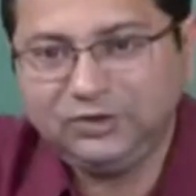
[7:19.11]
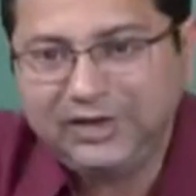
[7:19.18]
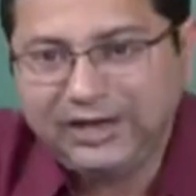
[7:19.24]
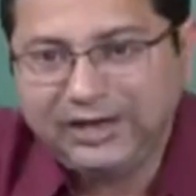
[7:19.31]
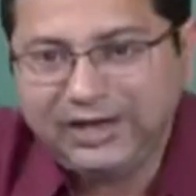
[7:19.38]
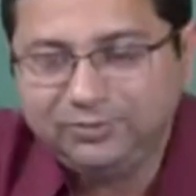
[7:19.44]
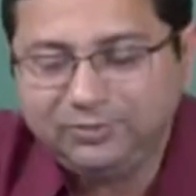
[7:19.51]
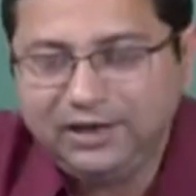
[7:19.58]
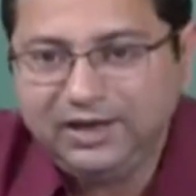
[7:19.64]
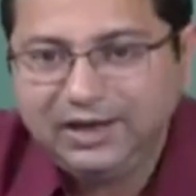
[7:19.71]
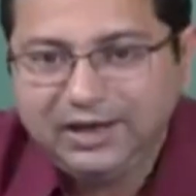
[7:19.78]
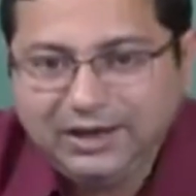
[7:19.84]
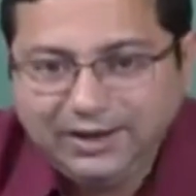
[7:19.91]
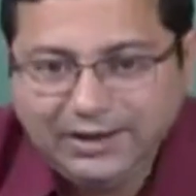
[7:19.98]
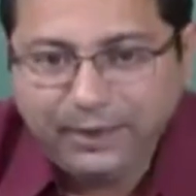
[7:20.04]
So, they can
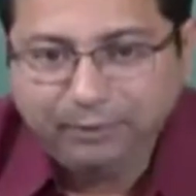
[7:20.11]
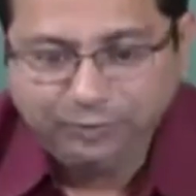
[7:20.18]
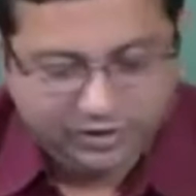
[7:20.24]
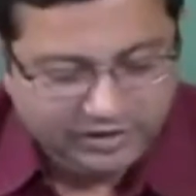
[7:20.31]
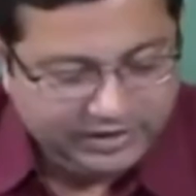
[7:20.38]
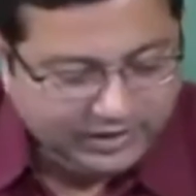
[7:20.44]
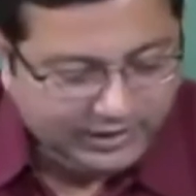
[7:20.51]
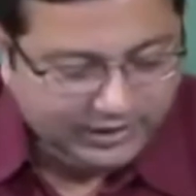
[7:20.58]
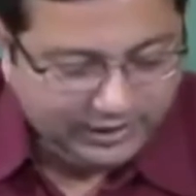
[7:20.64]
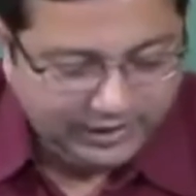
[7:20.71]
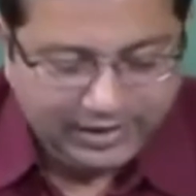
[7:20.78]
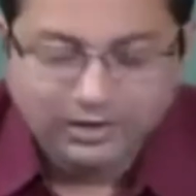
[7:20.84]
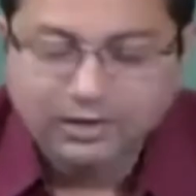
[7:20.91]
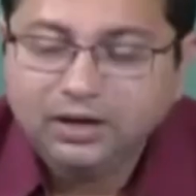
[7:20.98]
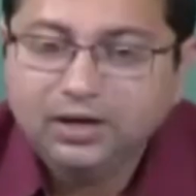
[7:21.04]
be kept
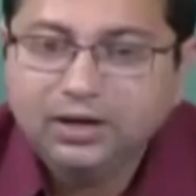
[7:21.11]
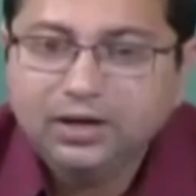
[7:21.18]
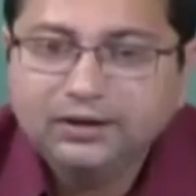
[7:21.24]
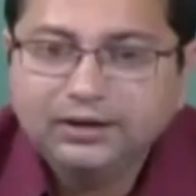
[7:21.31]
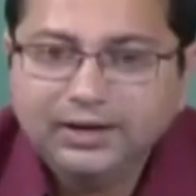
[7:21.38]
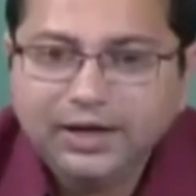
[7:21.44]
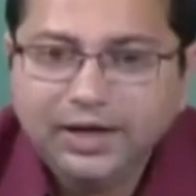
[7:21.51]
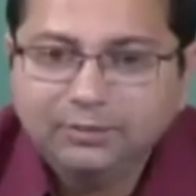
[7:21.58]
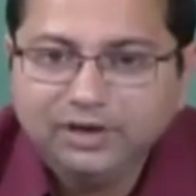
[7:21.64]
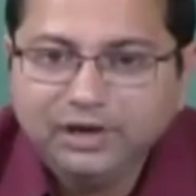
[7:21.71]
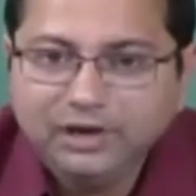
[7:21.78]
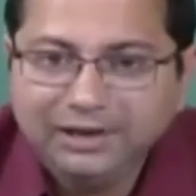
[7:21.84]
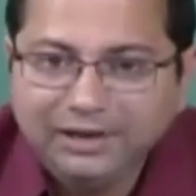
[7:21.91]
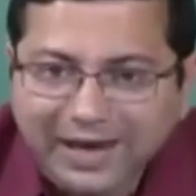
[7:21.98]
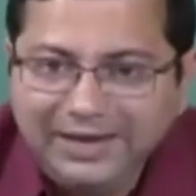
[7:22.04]
ready and they
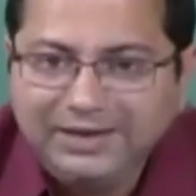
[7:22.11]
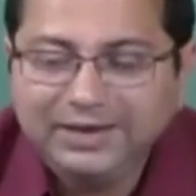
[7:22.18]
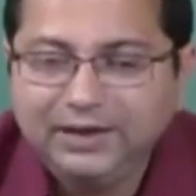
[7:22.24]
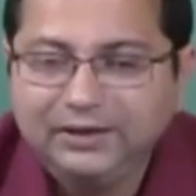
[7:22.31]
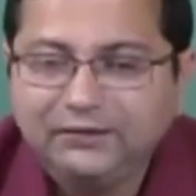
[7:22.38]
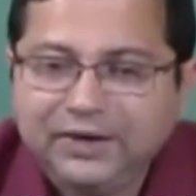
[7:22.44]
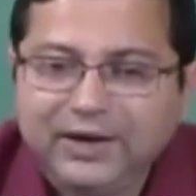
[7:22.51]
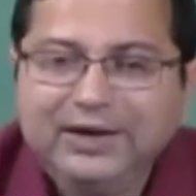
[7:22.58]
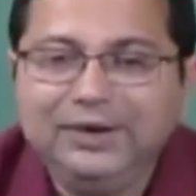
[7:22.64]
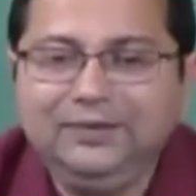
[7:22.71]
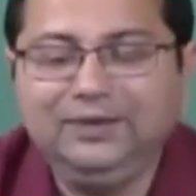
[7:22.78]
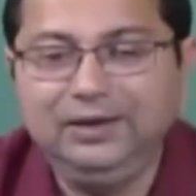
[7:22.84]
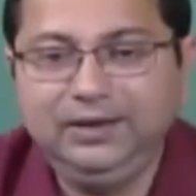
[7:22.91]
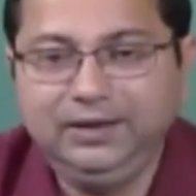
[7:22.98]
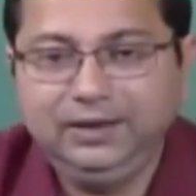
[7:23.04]
can be lighted
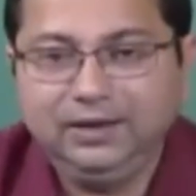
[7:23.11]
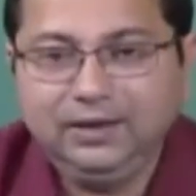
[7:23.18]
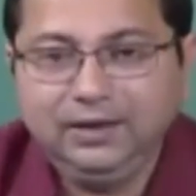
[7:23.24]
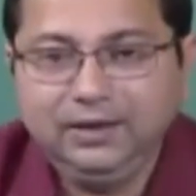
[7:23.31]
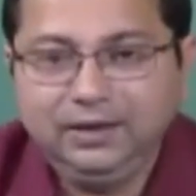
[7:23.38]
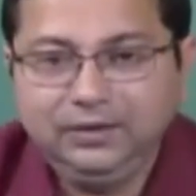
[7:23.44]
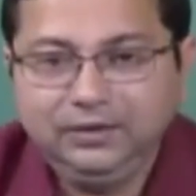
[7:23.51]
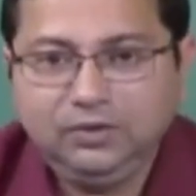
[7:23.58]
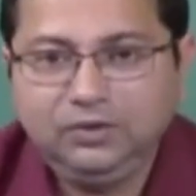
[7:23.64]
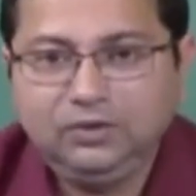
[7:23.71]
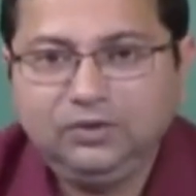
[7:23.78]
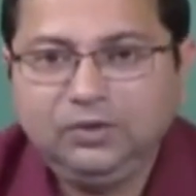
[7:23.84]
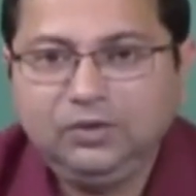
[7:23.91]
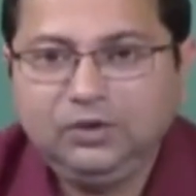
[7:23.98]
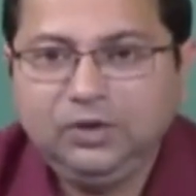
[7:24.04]
very easily.
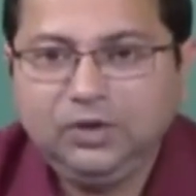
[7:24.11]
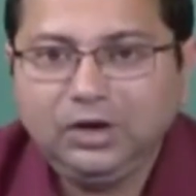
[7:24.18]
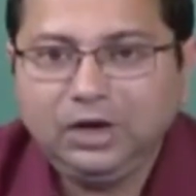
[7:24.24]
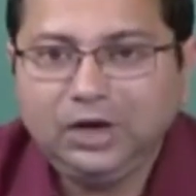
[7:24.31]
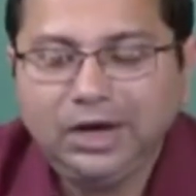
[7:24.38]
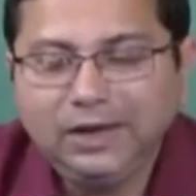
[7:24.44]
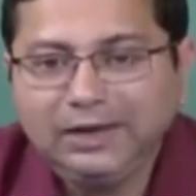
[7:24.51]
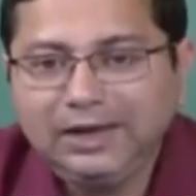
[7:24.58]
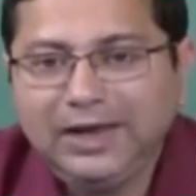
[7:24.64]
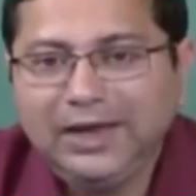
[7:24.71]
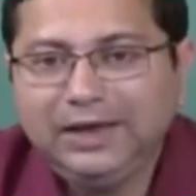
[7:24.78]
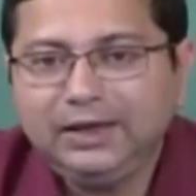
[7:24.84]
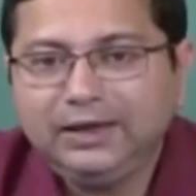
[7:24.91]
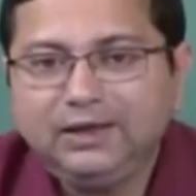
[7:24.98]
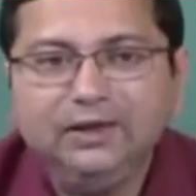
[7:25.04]
So,
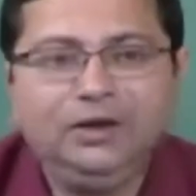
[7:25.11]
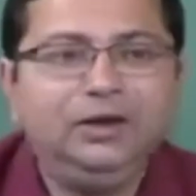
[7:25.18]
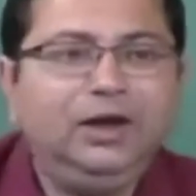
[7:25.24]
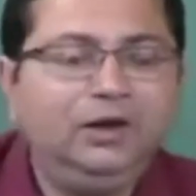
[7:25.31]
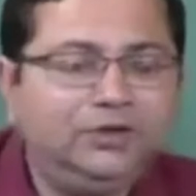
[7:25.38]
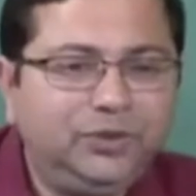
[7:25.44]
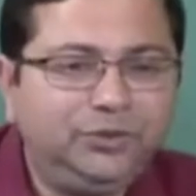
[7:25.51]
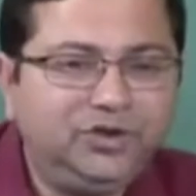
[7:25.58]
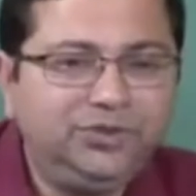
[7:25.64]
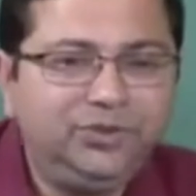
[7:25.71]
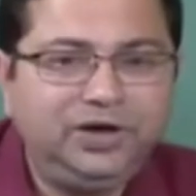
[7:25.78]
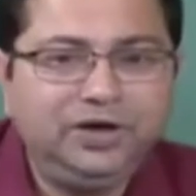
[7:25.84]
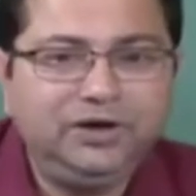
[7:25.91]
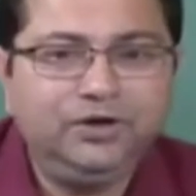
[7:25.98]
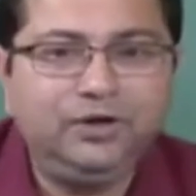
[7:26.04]
unlike liquid
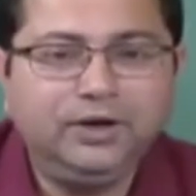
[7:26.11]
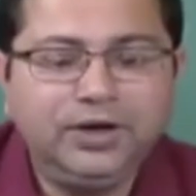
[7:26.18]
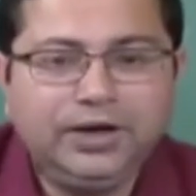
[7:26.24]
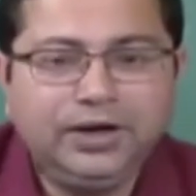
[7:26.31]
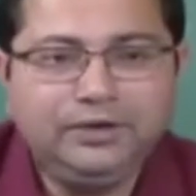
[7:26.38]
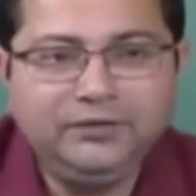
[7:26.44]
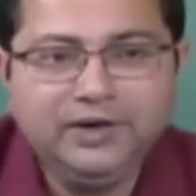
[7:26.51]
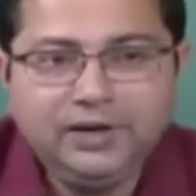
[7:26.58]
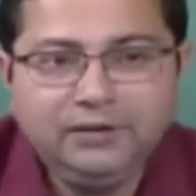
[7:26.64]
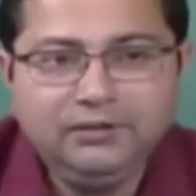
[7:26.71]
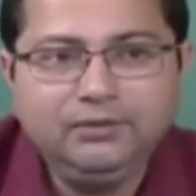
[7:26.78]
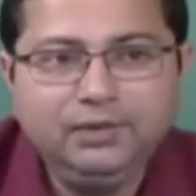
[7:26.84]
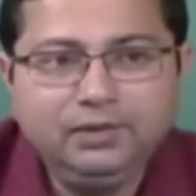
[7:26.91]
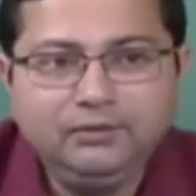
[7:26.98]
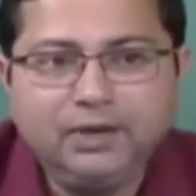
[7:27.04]
propellant rocket,
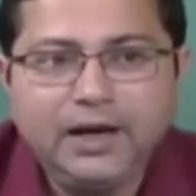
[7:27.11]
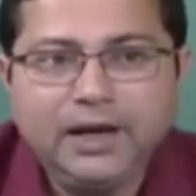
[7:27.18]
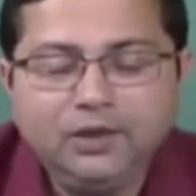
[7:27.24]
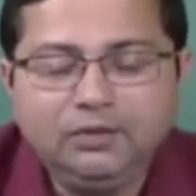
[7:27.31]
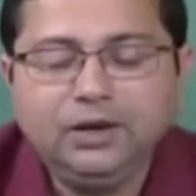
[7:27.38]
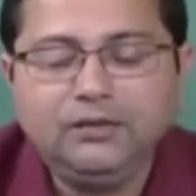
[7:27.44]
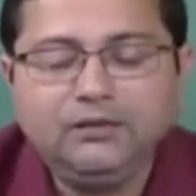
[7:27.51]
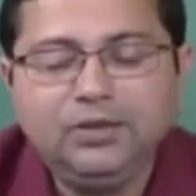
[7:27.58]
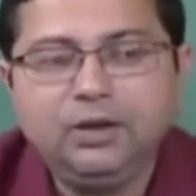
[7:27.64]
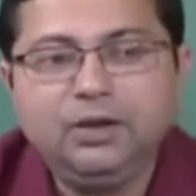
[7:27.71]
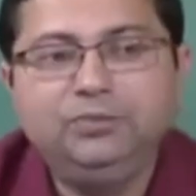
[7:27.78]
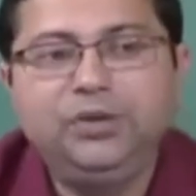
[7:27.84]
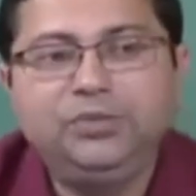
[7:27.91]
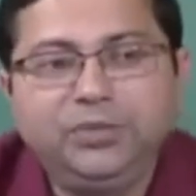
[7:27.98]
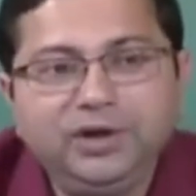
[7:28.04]
where you require to have
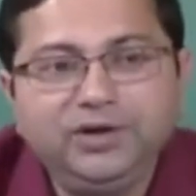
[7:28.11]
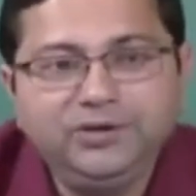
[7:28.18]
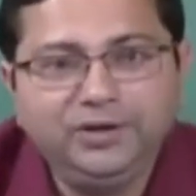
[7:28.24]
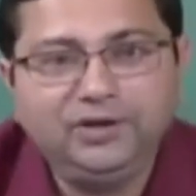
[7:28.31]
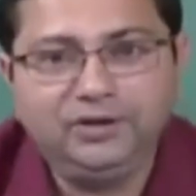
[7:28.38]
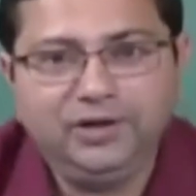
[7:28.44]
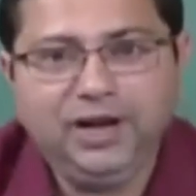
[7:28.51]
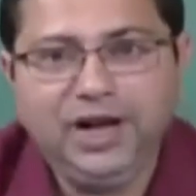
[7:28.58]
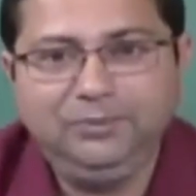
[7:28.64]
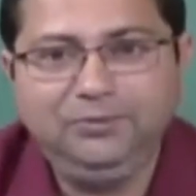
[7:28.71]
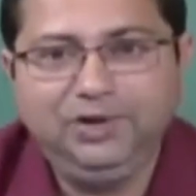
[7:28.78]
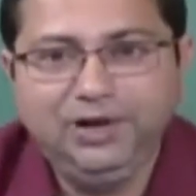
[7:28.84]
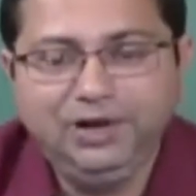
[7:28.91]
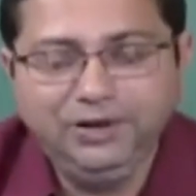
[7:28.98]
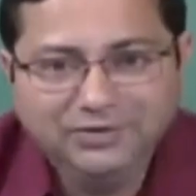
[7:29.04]
lot of preparation
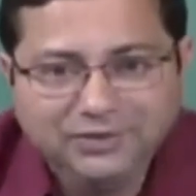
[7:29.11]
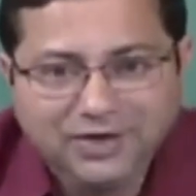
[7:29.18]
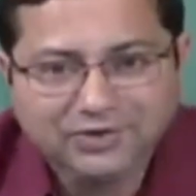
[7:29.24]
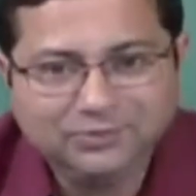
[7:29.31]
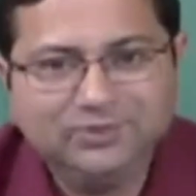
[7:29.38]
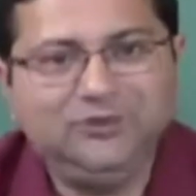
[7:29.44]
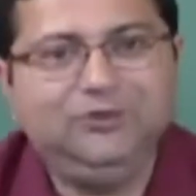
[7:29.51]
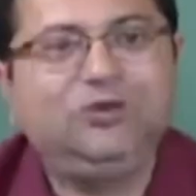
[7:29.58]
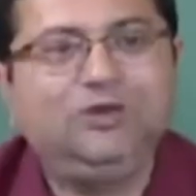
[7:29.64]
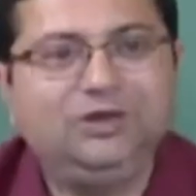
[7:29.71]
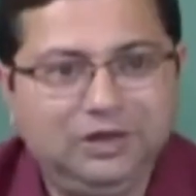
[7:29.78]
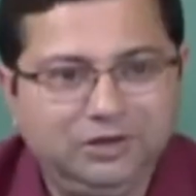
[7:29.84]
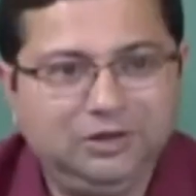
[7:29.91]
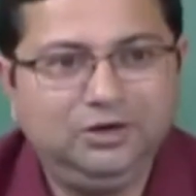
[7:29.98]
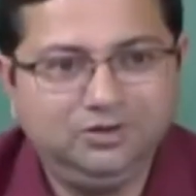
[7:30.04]
time just
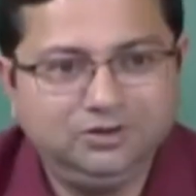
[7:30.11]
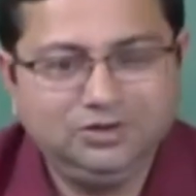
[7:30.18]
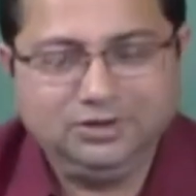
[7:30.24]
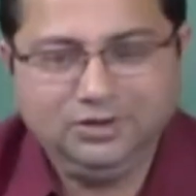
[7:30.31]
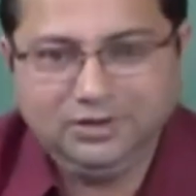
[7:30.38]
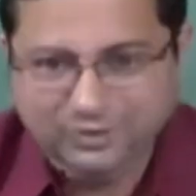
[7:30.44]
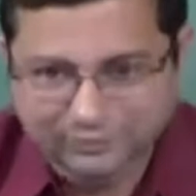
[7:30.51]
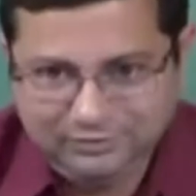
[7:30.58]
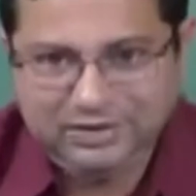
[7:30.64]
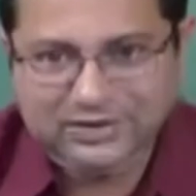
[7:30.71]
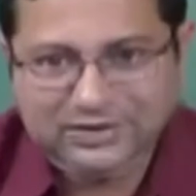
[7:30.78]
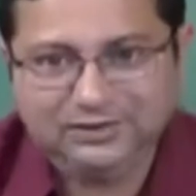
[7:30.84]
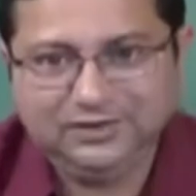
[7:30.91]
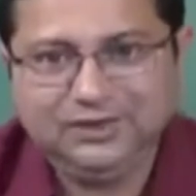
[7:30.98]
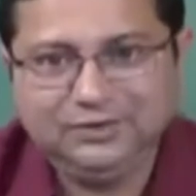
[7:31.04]
before the launch,
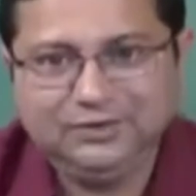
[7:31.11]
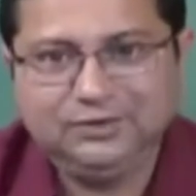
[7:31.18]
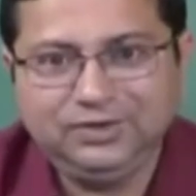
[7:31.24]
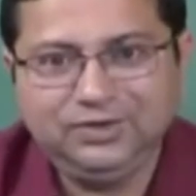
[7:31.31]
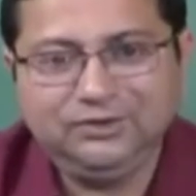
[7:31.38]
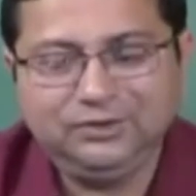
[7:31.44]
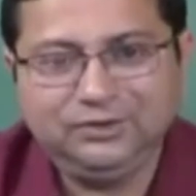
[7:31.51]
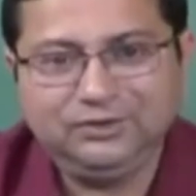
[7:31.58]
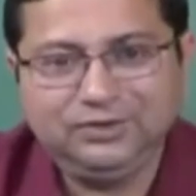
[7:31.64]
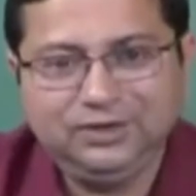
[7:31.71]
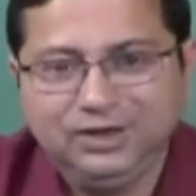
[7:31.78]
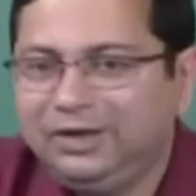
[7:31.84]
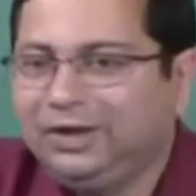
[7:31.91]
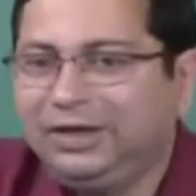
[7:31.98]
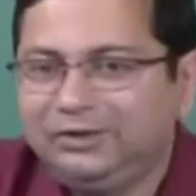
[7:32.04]
we will discuss those
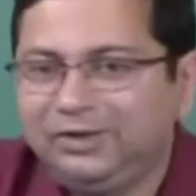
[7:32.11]
issues.